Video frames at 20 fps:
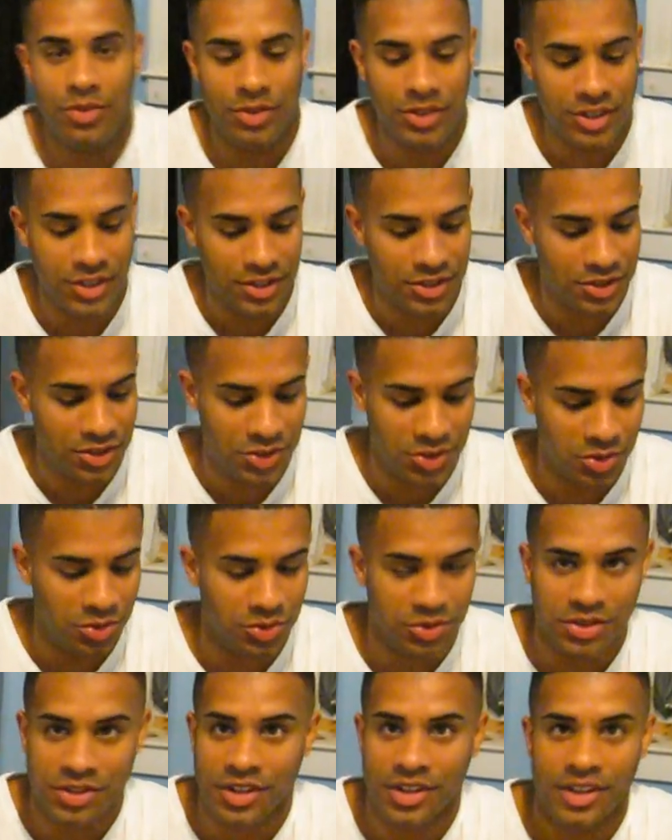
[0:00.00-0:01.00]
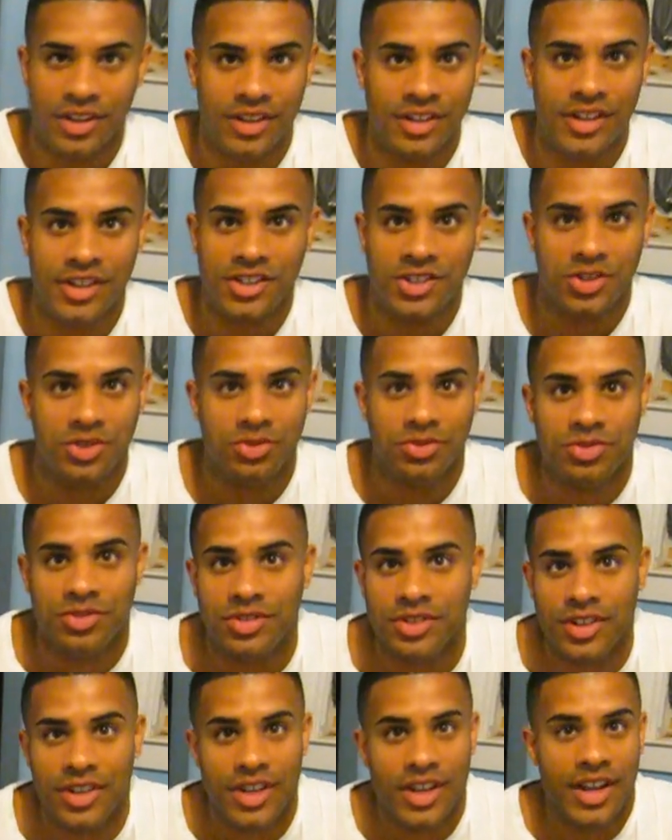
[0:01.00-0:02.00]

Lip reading: We just used the initials,